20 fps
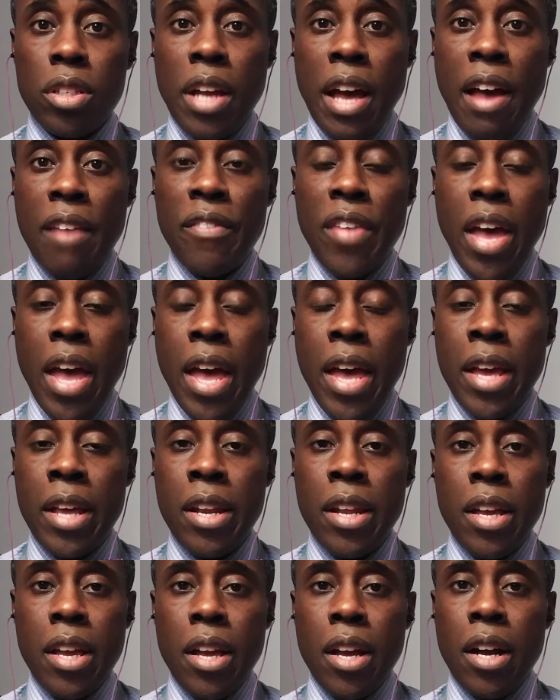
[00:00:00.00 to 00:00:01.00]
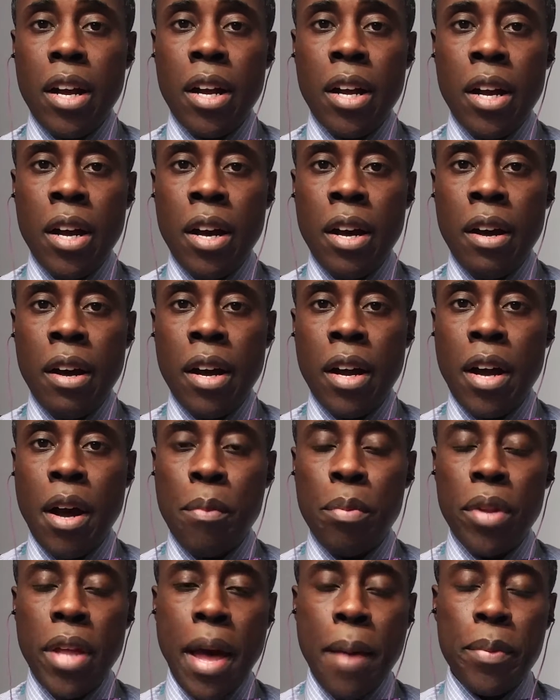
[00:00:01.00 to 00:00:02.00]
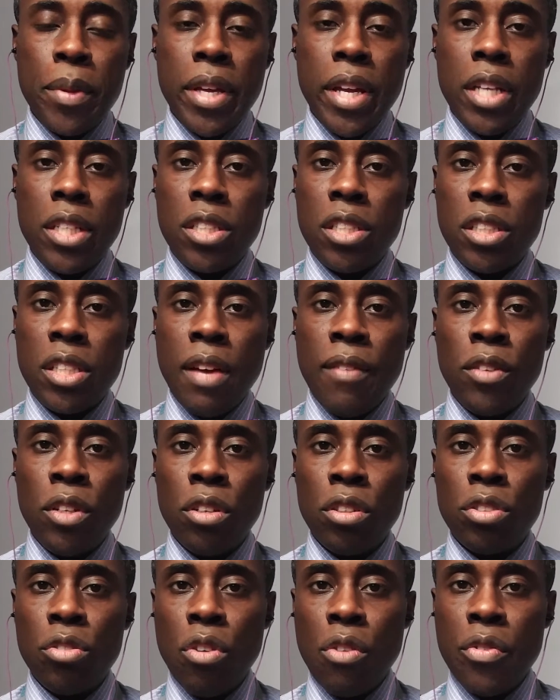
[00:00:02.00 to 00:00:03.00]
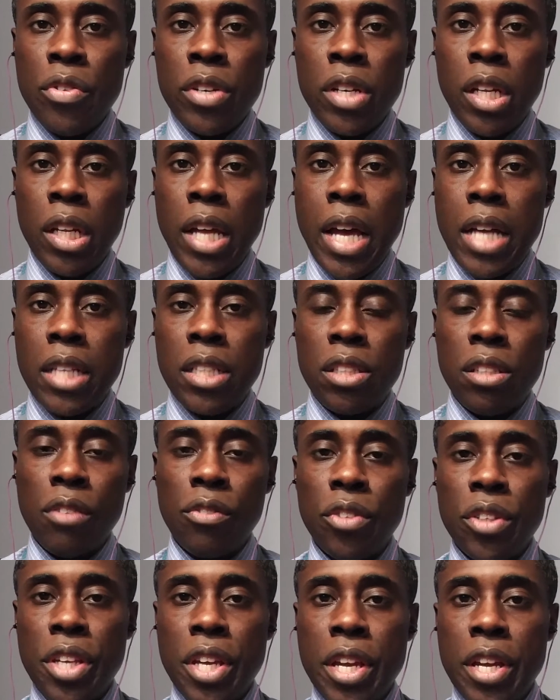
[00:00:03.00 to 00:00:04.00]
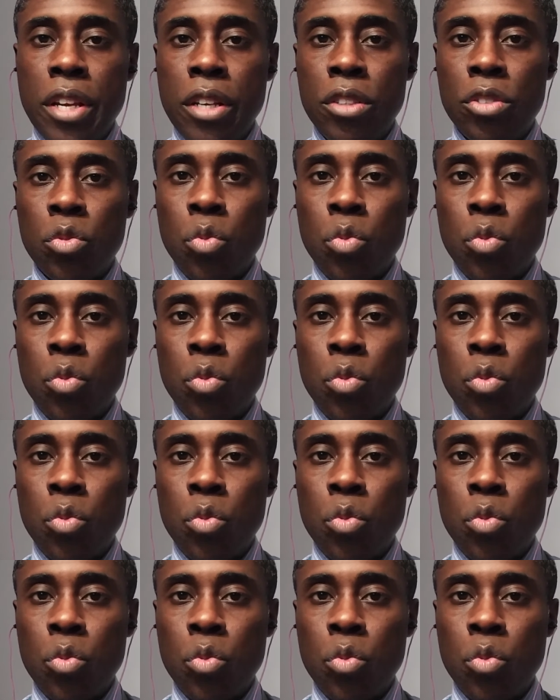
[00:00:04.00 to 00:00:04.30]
I've had a couple applications I've looked over in the last several years